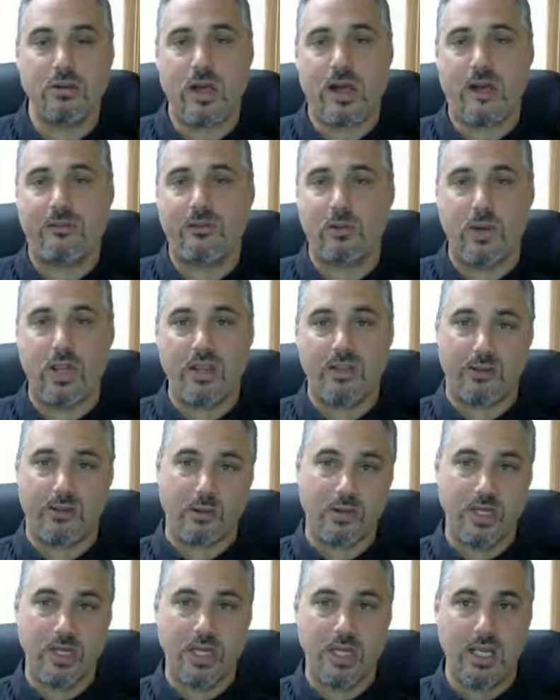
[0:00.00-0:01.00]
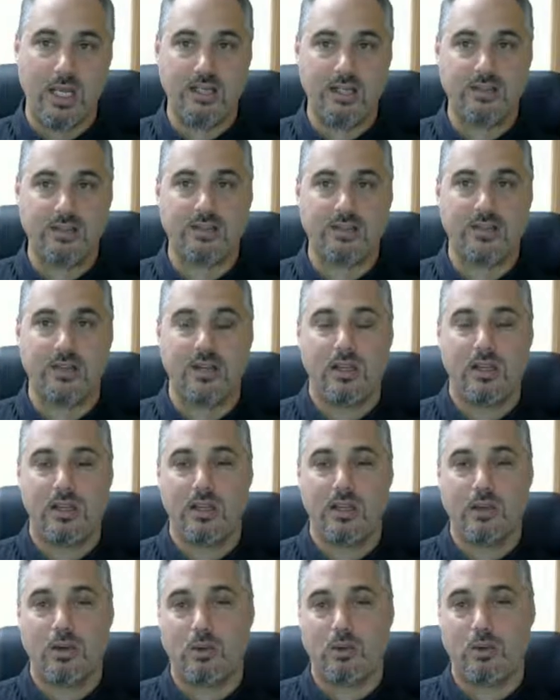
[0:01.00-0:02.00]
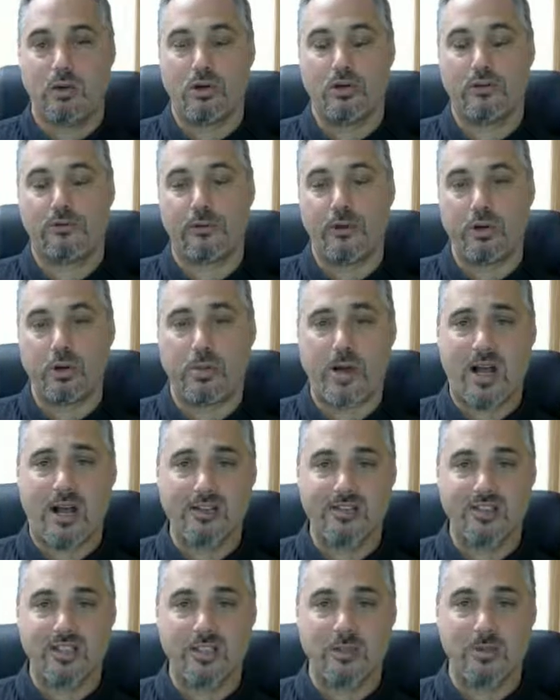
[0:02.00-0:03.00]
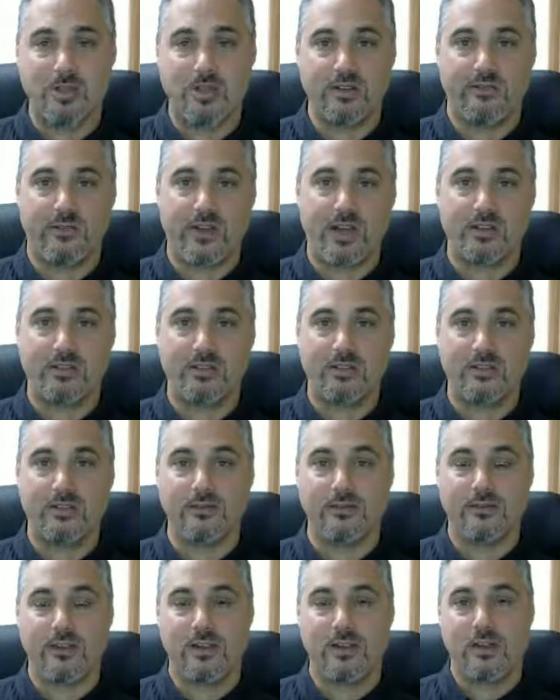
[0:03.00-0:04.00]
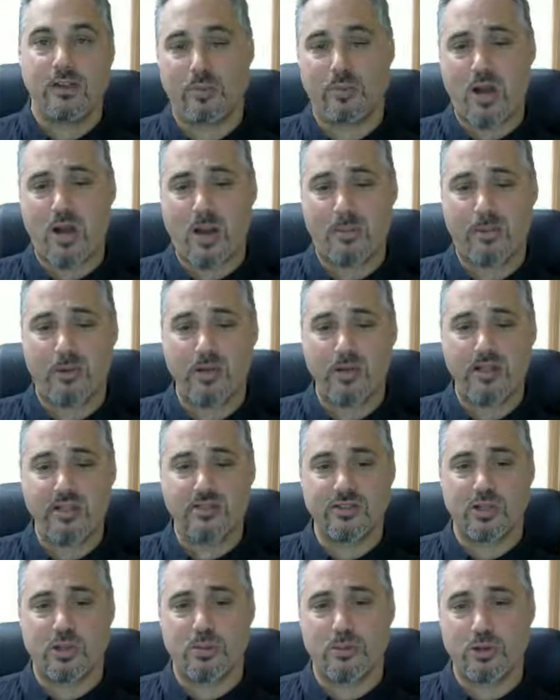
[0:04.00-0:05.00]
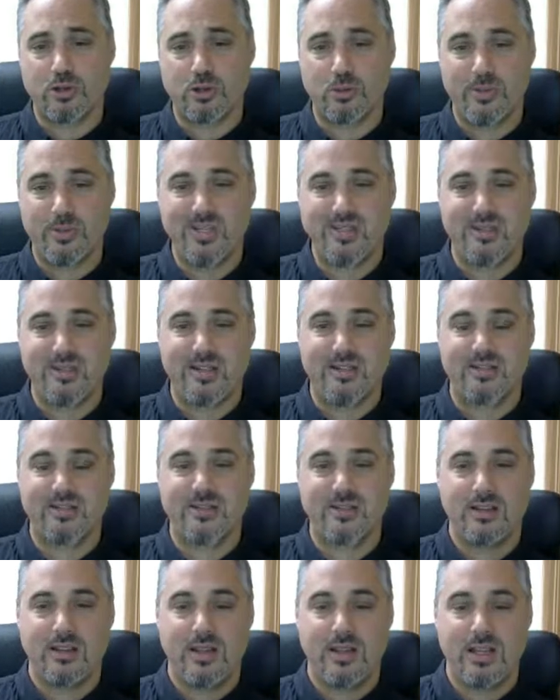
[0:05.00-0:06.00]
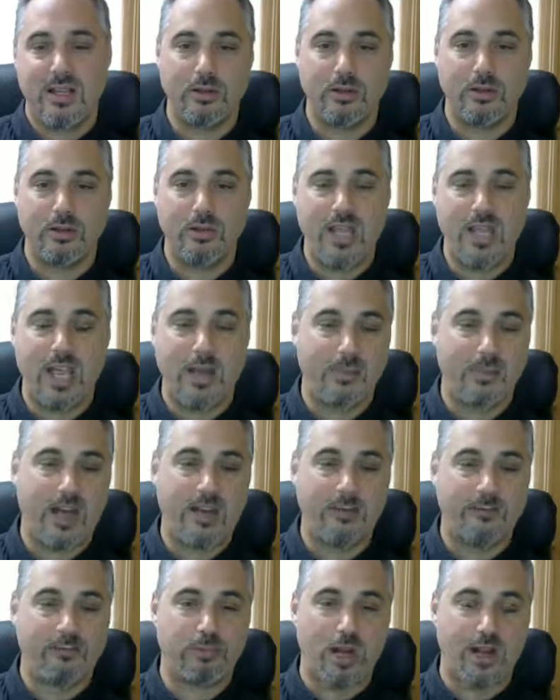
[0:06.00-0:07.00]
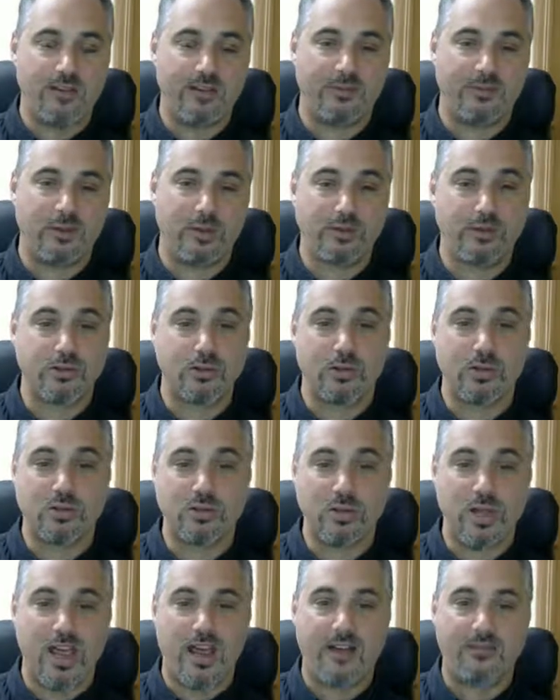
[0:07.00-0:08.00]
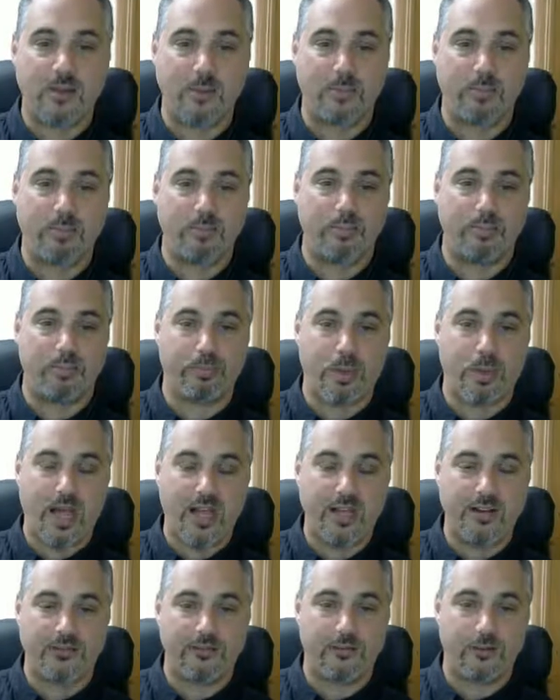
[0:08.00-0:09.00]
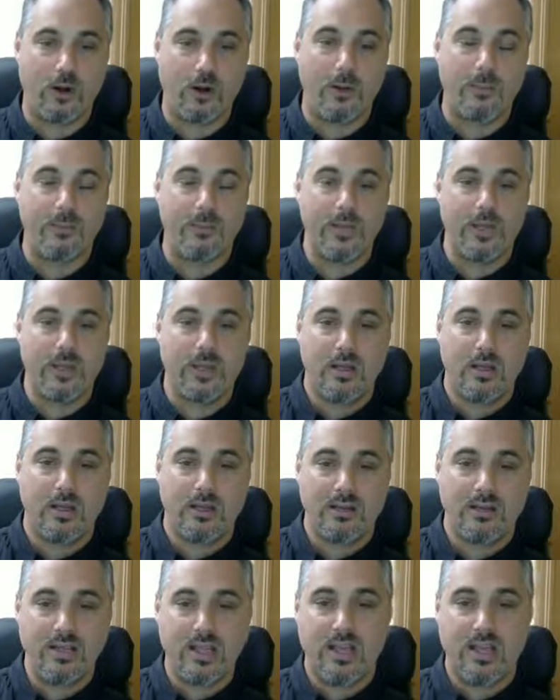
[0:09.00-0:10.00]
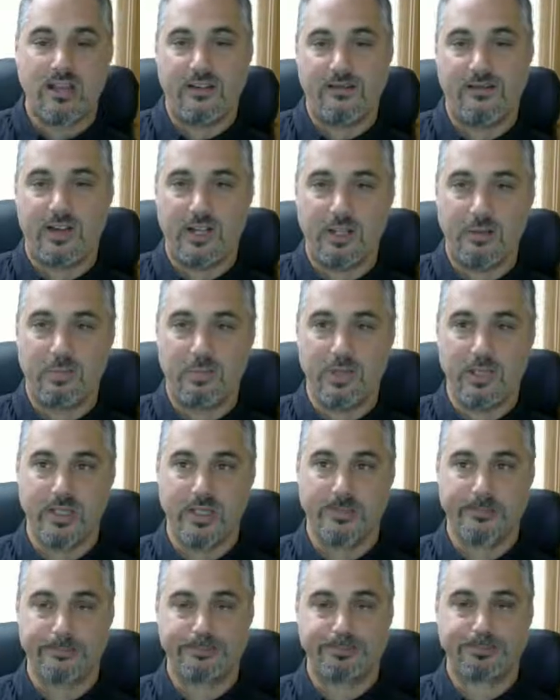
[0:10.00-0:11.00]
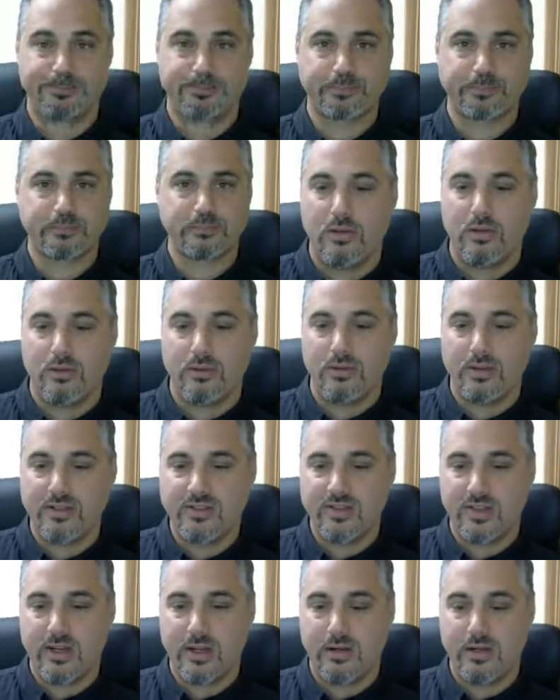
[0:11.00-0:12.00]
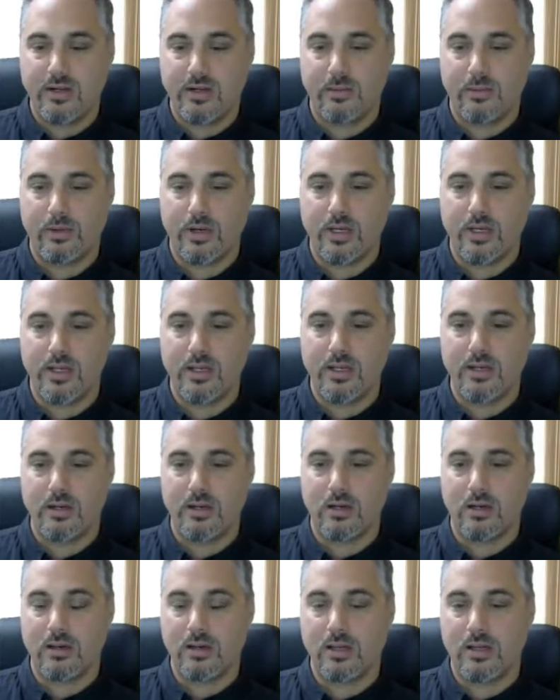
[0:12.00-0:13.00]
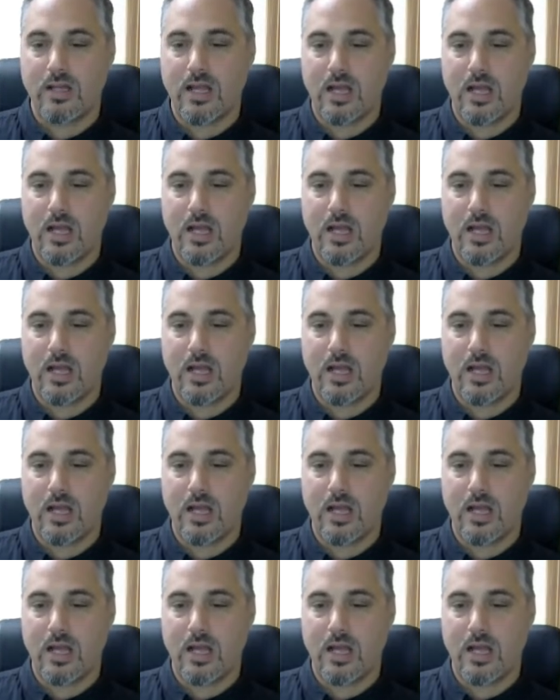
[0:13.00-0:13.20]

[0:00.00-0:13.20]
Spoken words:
you have to wait 30 days in order for your policy to be effective. If your property is a commercial business, you can't buy private flood insurance. You have to buy it from the NFIP. This area right here, and